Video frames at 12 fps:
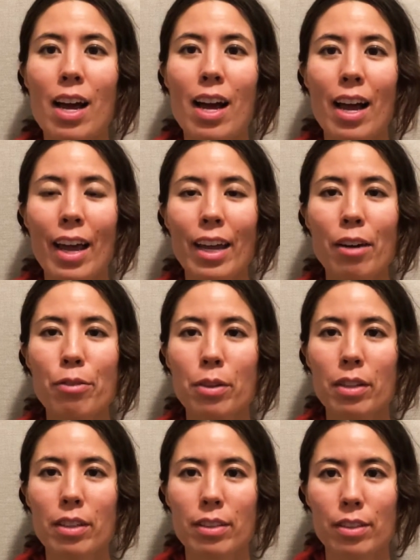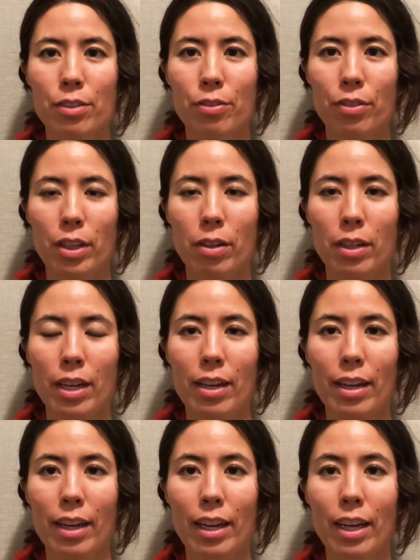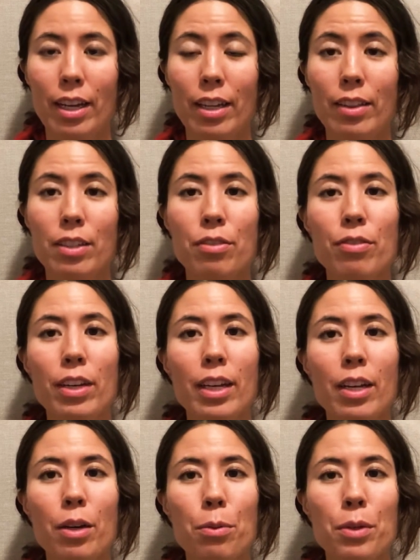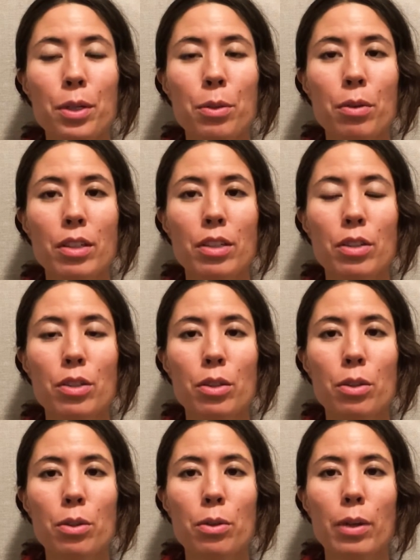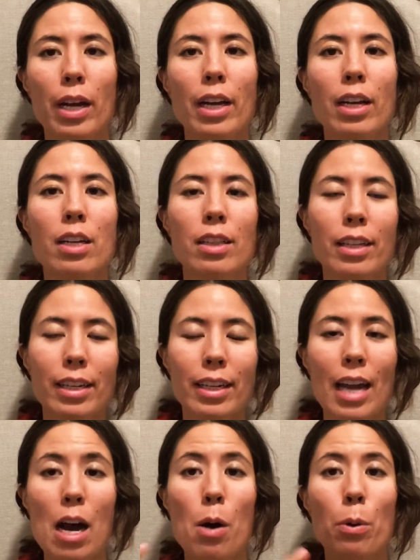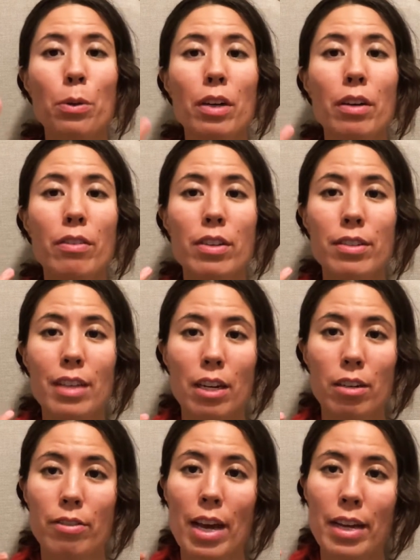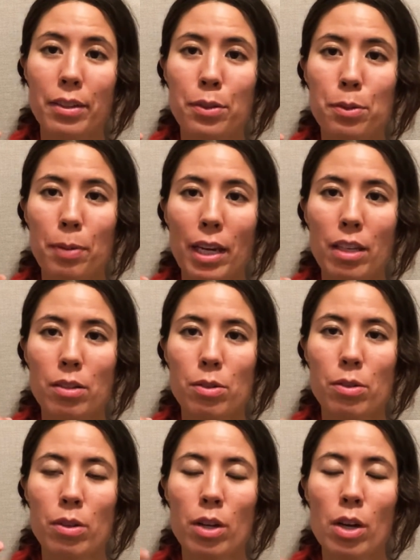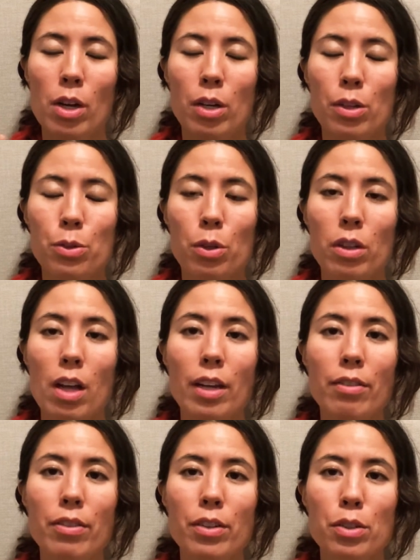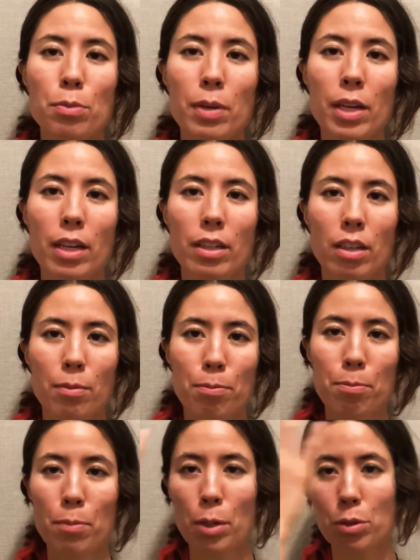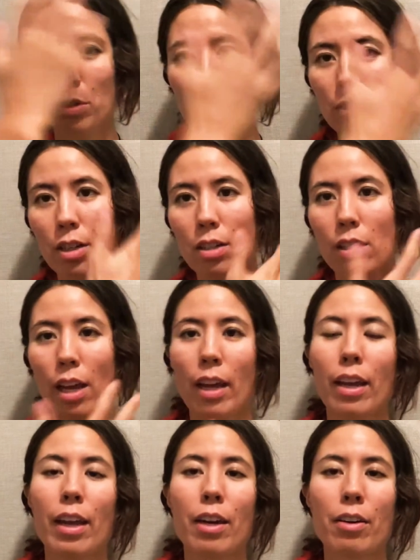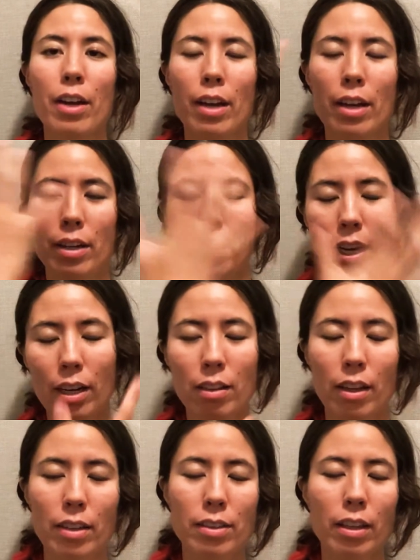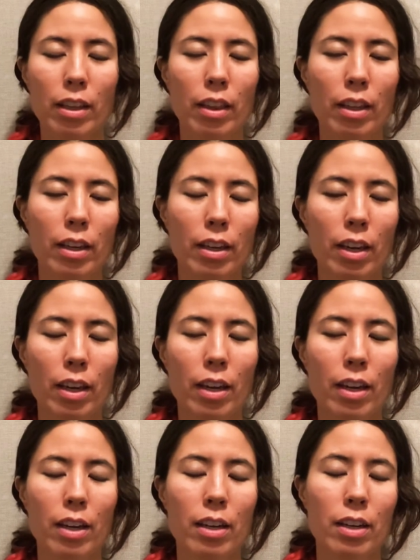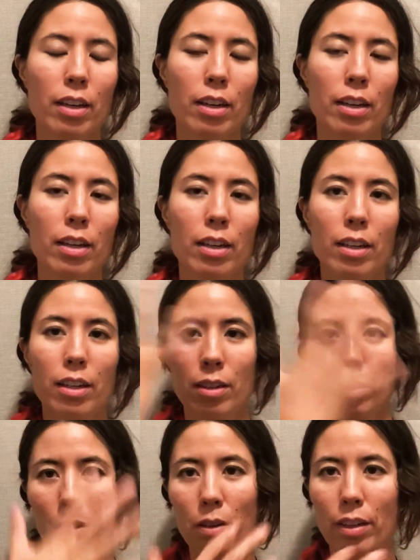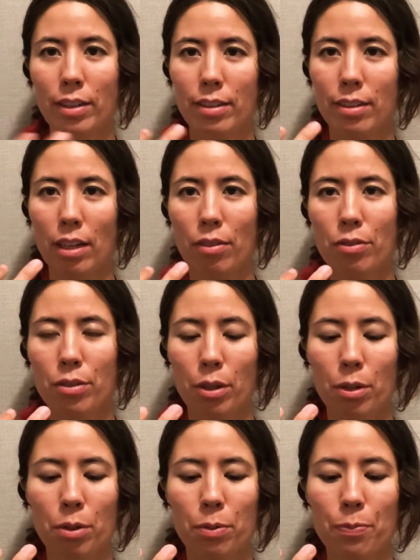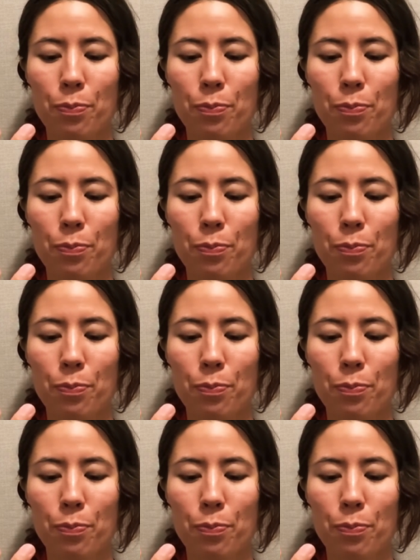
Hey everyone, this is Fiona. In this video, we're going to do a cleaning out of the center of head space. So a lot of us spend most of our day in our head, analyzing, thinking, all that stuff. So